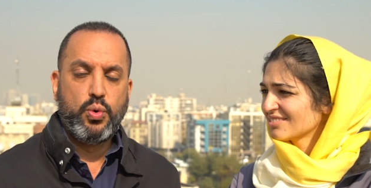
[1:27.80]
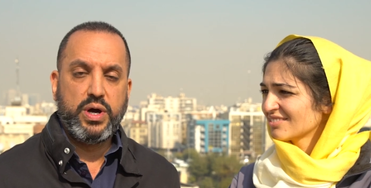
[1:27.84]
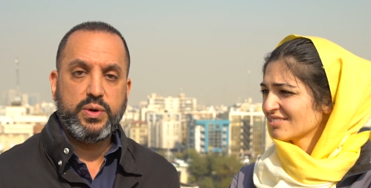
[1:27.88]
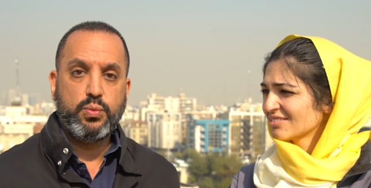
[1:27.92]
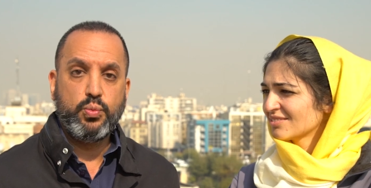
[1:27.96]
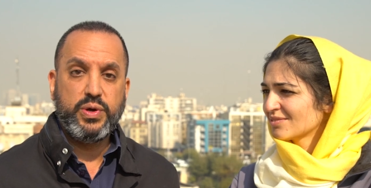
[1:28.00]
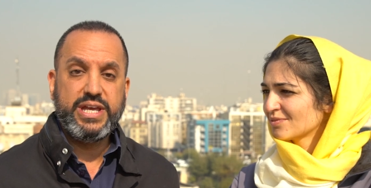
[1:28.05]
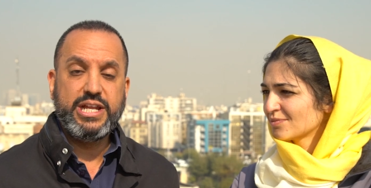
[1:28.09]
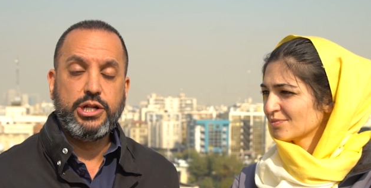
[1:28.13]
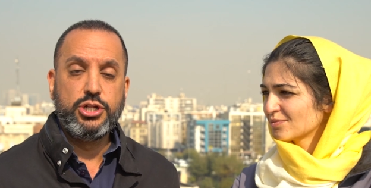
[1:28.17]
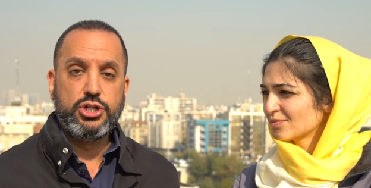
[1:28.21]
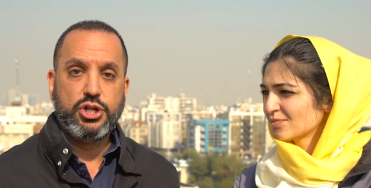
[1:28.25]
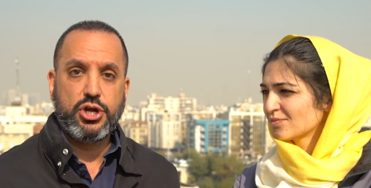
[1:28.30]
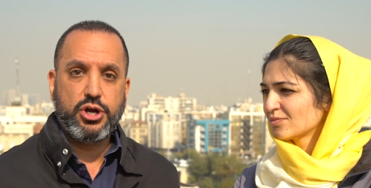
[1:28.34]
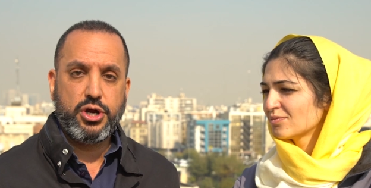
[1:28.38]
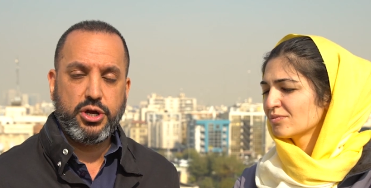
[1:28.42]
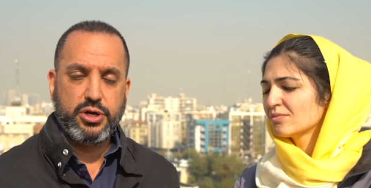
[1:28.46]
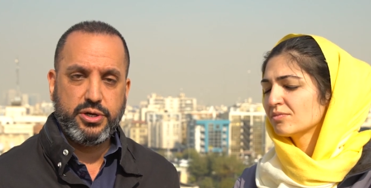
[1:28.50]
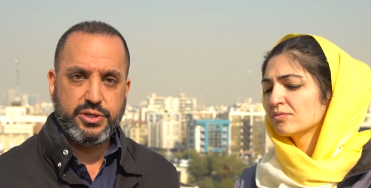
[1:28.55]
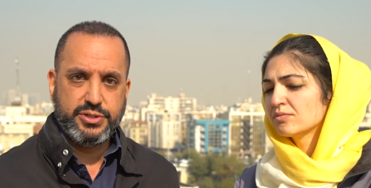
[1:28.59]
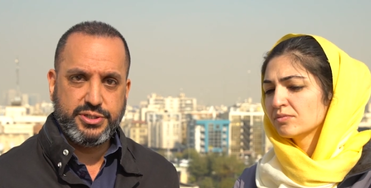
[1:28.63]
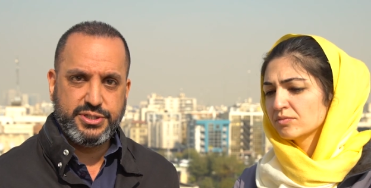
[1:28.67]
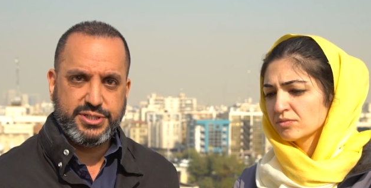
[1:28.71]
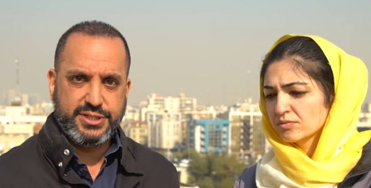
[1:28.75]
Speaker 1: What we
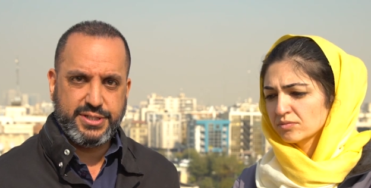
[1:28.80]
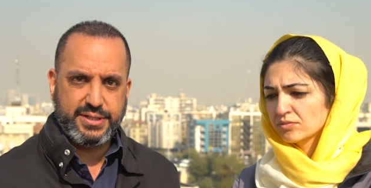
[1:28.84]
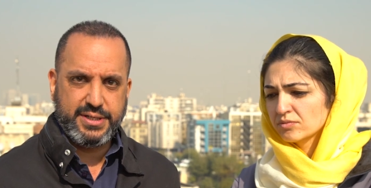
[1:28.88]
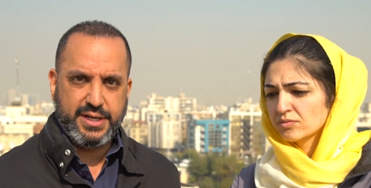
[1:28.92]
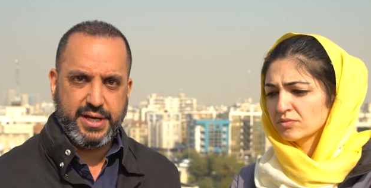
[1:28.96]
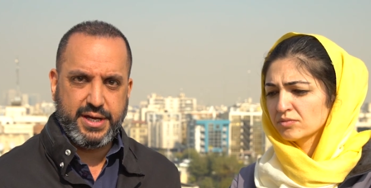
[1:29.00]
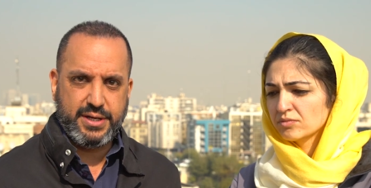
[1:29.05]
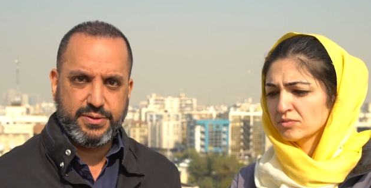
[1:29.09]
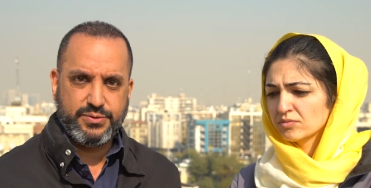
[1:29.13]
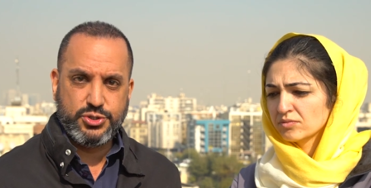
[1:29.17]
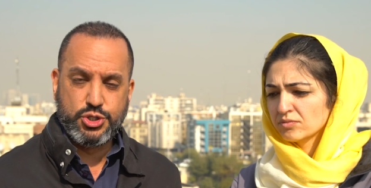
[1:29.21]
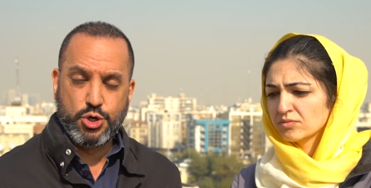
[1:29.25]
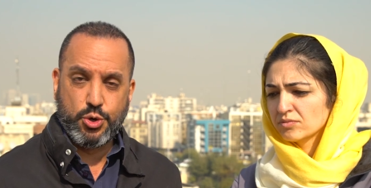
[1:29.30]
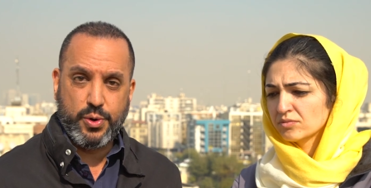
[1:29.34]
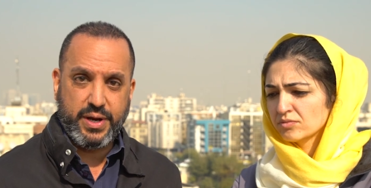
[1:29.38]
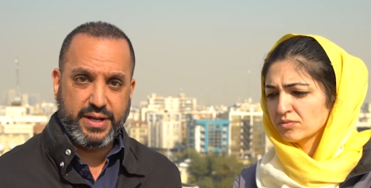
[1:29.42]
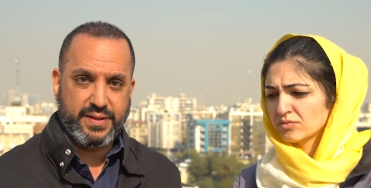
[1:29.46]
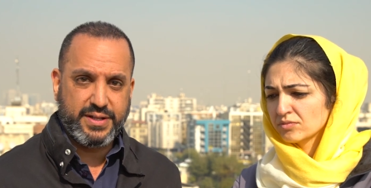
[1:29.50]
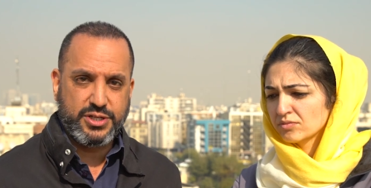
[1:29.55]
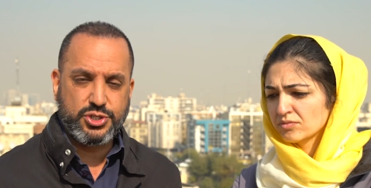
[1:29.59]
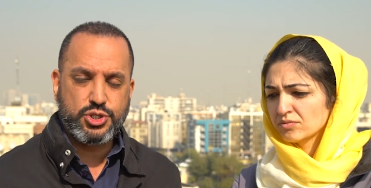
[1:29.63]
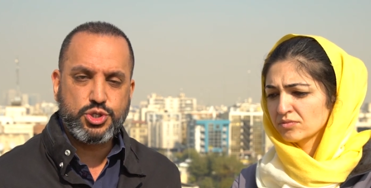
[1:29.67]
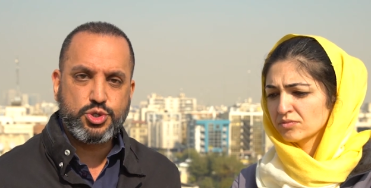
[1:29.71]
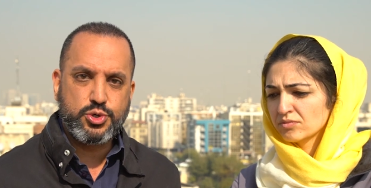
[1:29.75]
learned
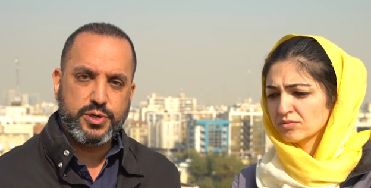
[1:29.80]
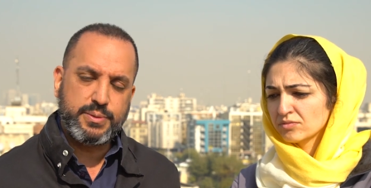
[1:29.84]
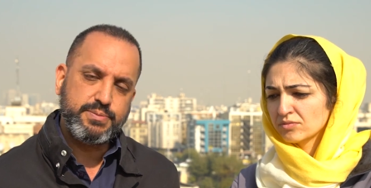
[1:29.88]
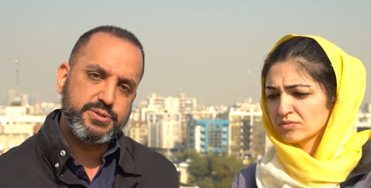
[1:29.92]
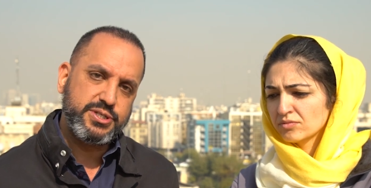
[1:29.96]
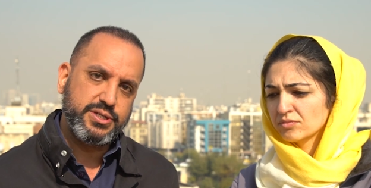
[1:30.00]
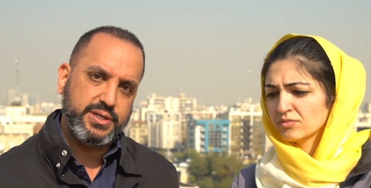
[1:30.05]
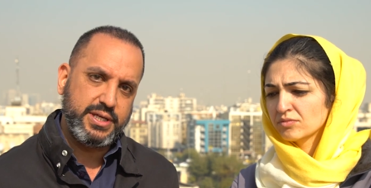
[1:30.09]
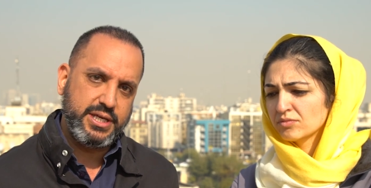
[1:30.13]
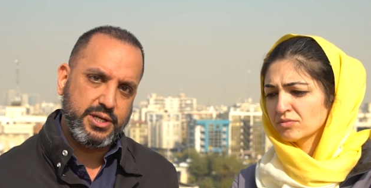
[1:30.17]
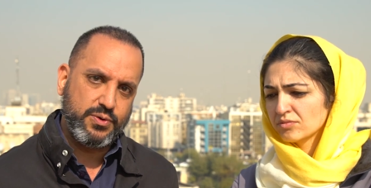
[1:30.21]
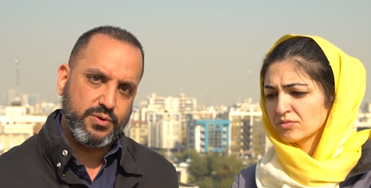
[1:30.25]
during this trip to